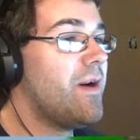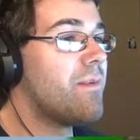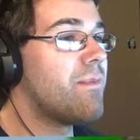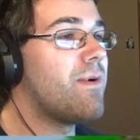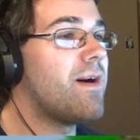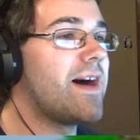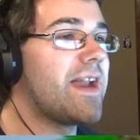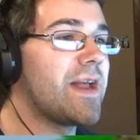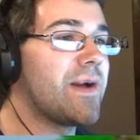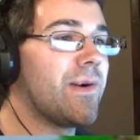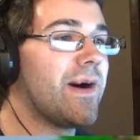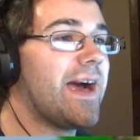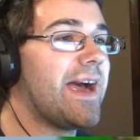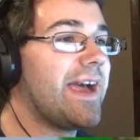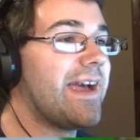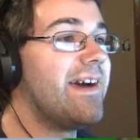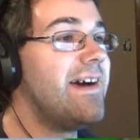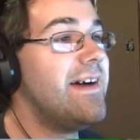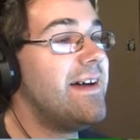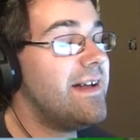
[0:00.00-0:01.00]
Well,
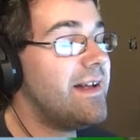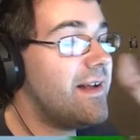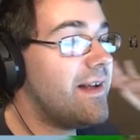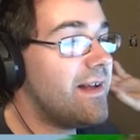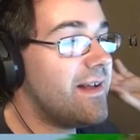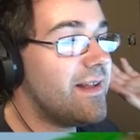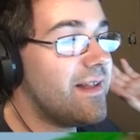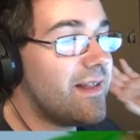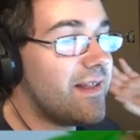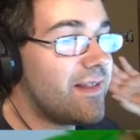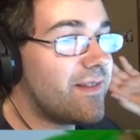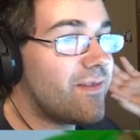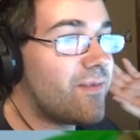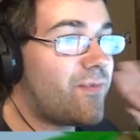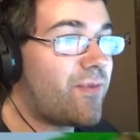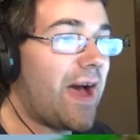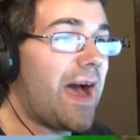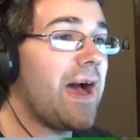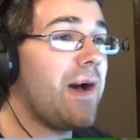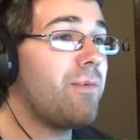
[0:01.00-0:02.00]
anyway,
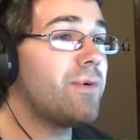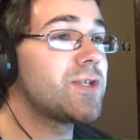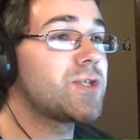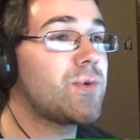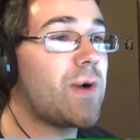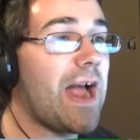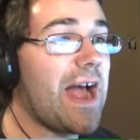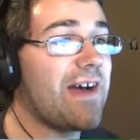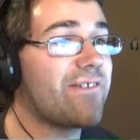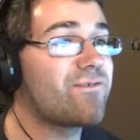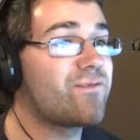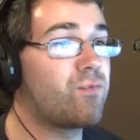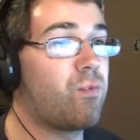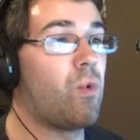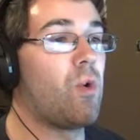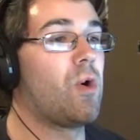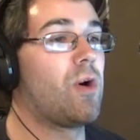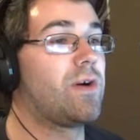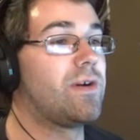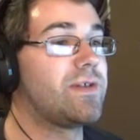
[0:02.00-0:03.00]
that was Raft
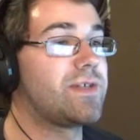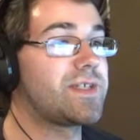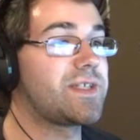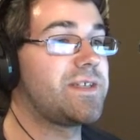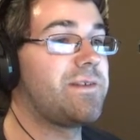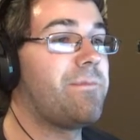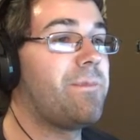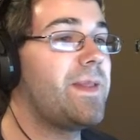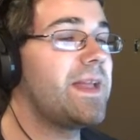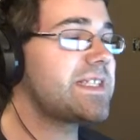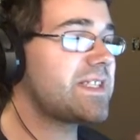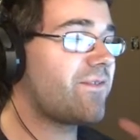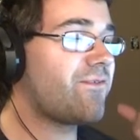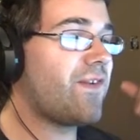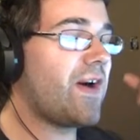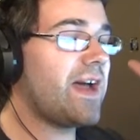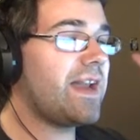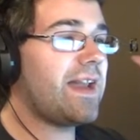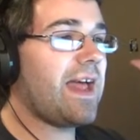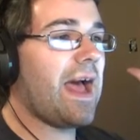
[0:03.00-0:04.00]
Wars. It's a
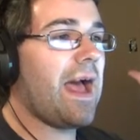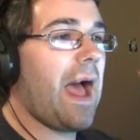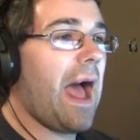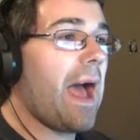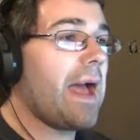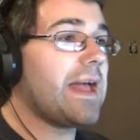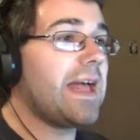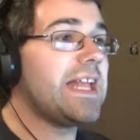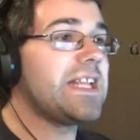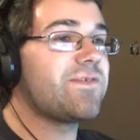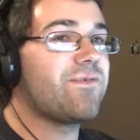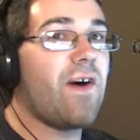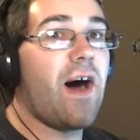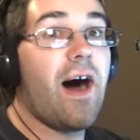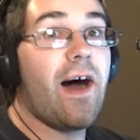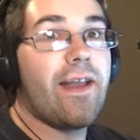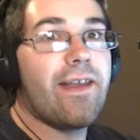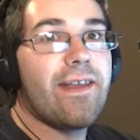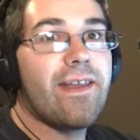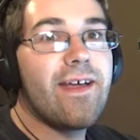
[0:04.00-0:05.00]
fun... it's
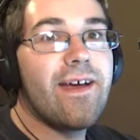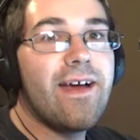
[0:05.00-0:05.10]
fun.